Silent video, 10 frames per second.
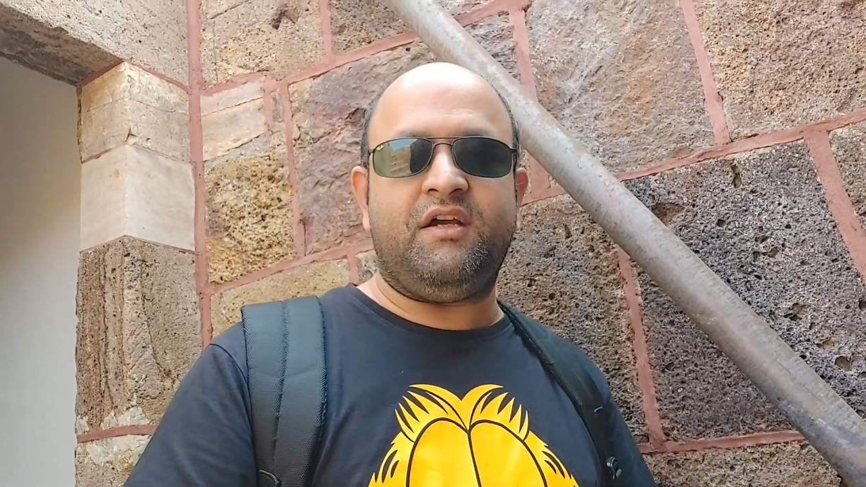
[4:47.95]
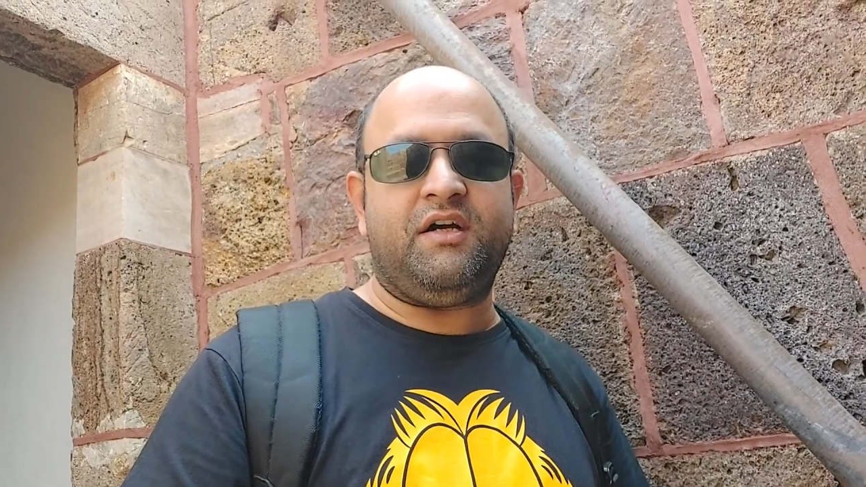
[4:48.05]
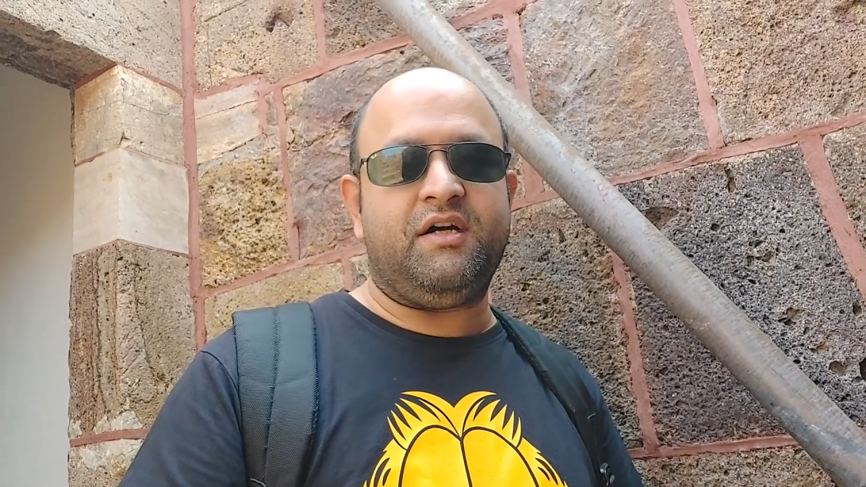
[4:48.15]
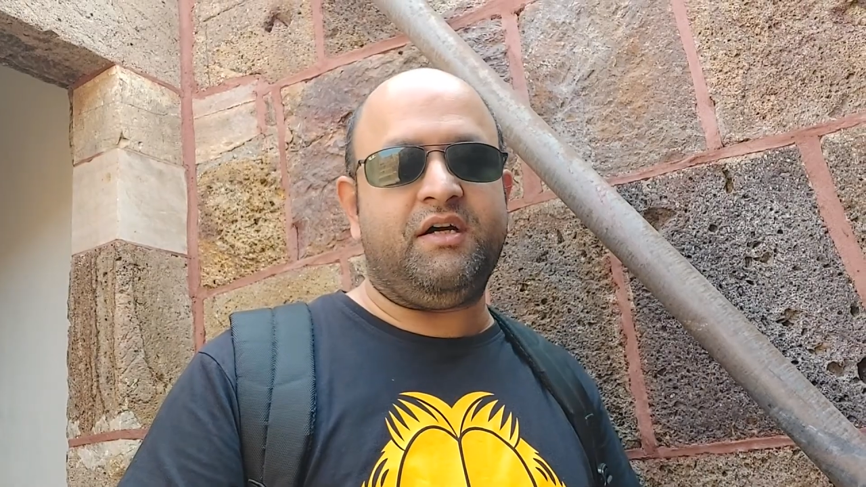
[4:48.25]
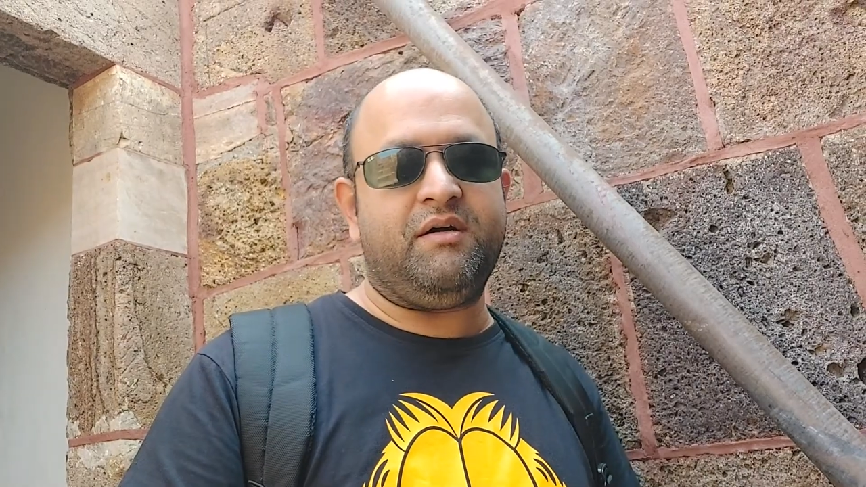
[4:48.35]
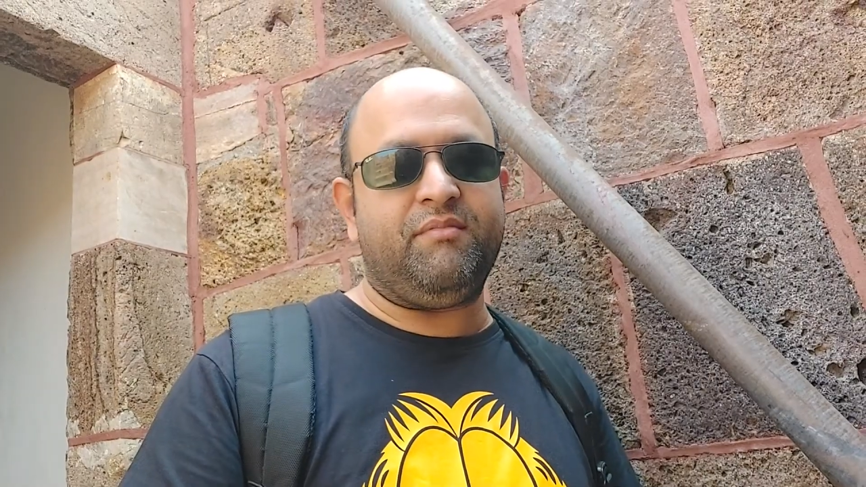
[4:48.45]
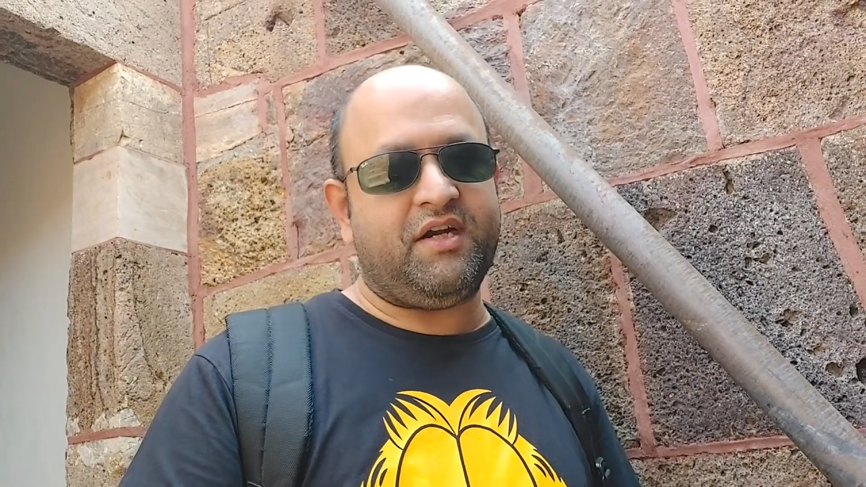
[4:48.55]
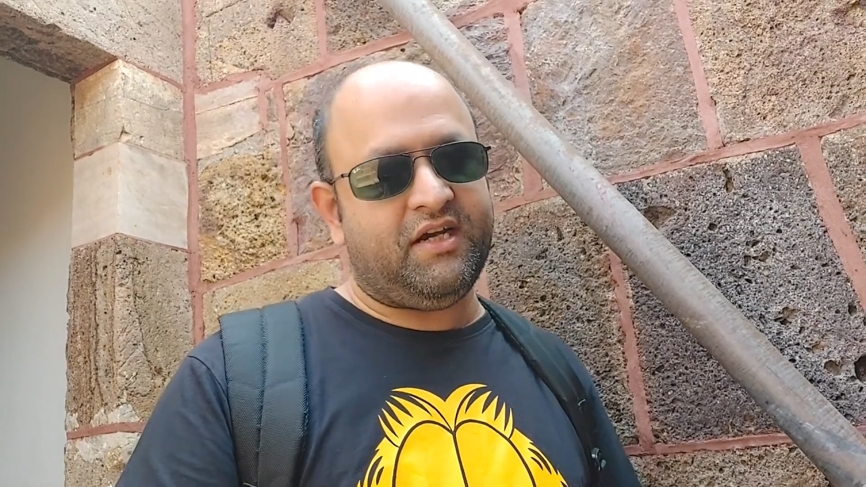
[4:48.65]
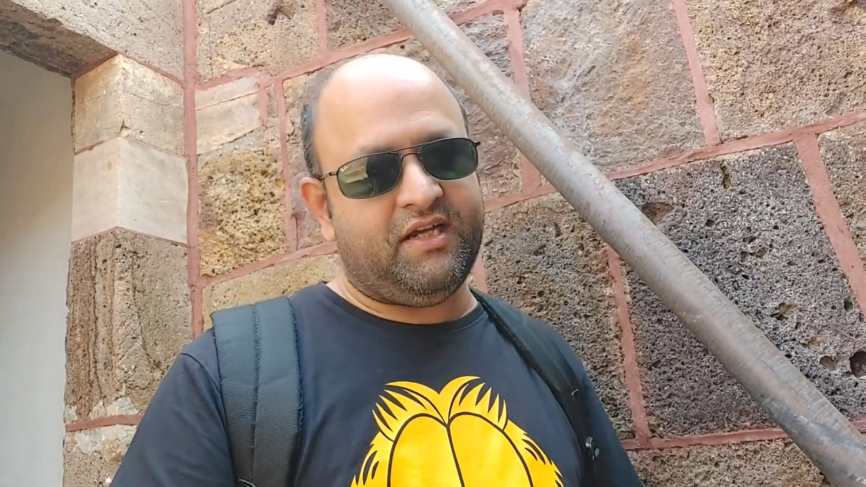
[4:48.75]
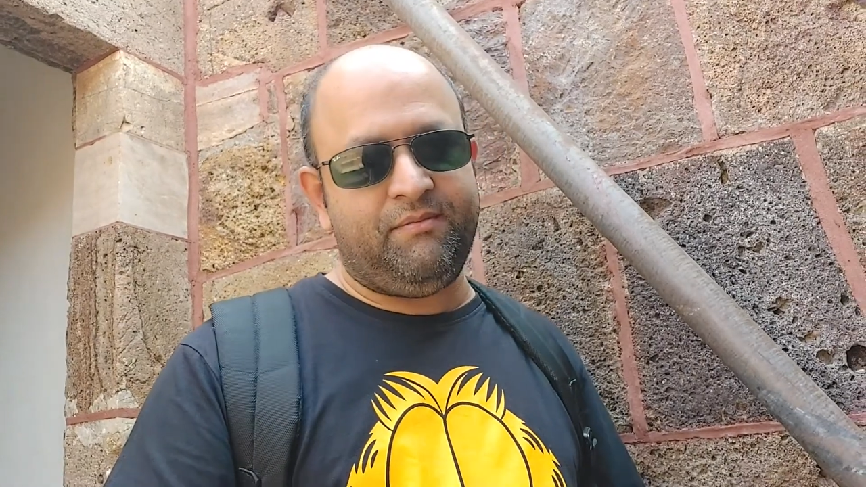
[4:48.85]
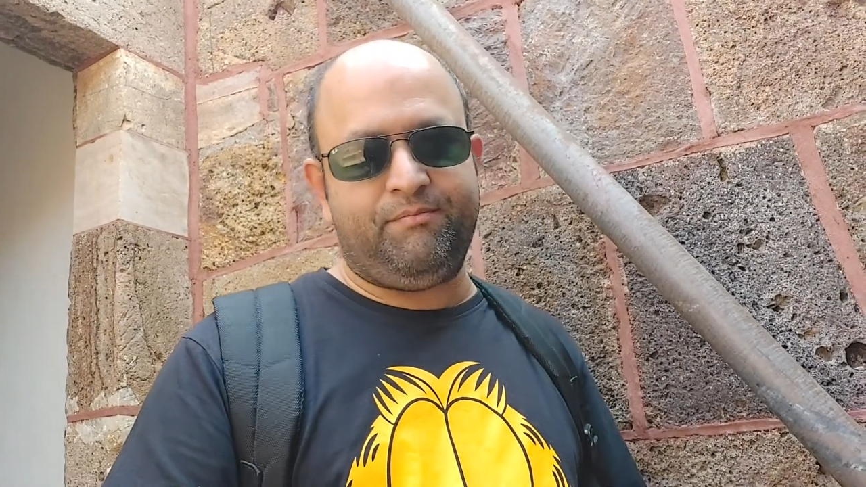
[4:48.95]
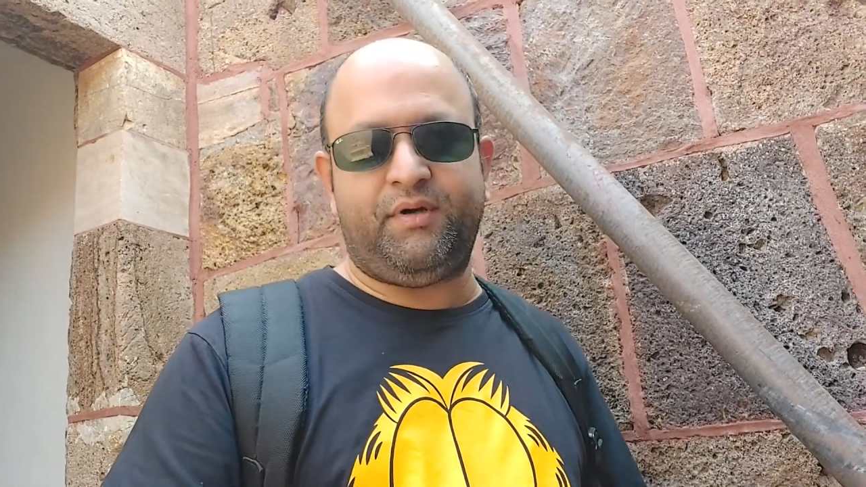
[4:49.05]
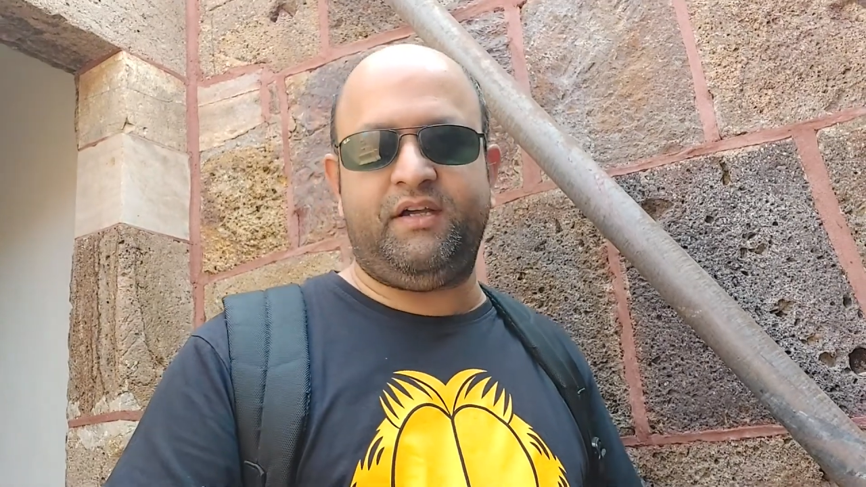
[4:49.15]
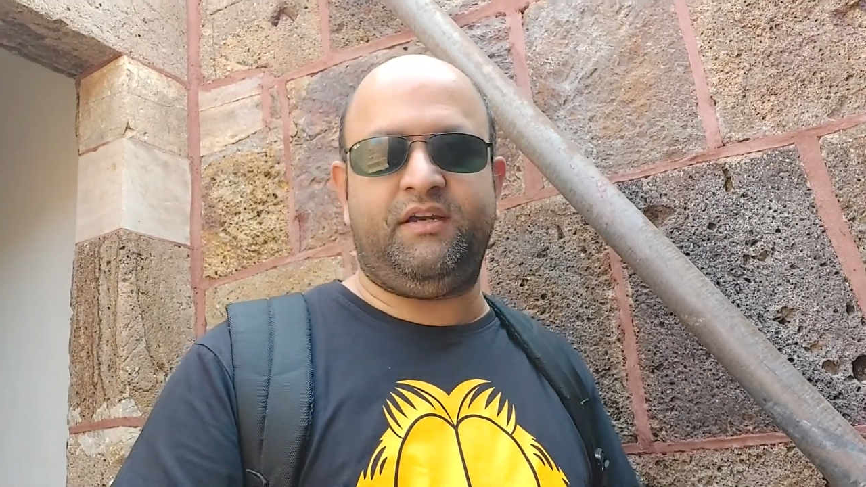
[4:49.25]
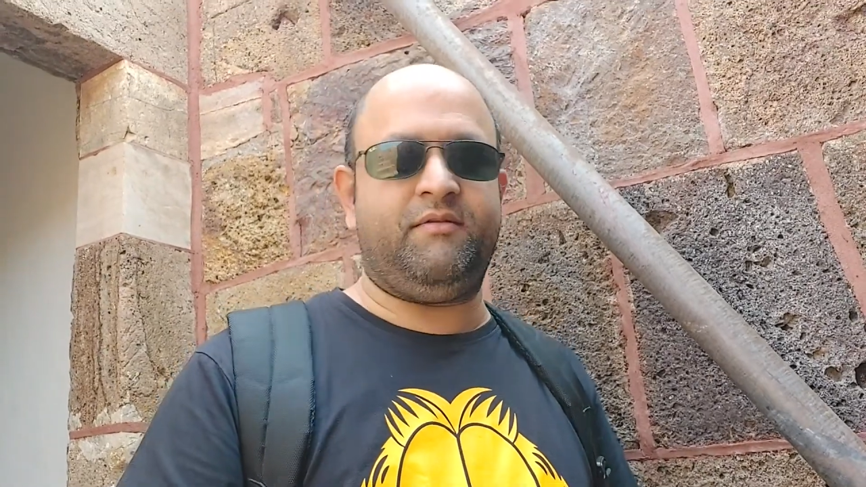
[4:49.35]
Maratha
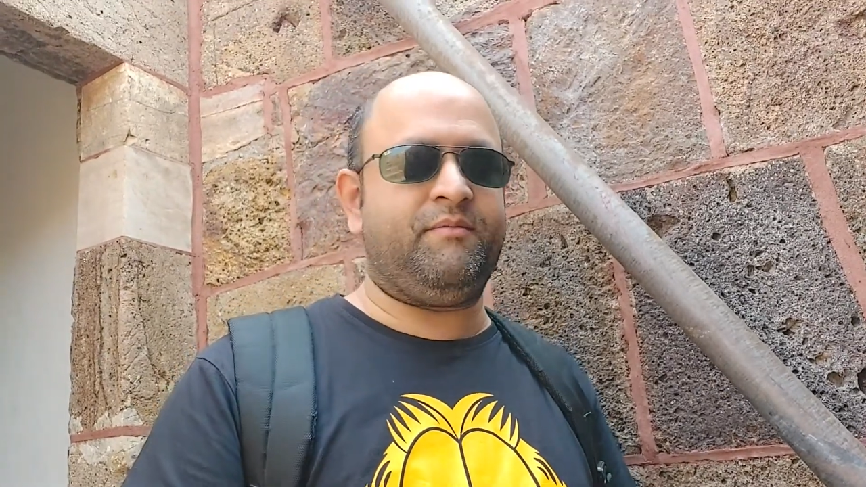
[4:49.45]
Empire.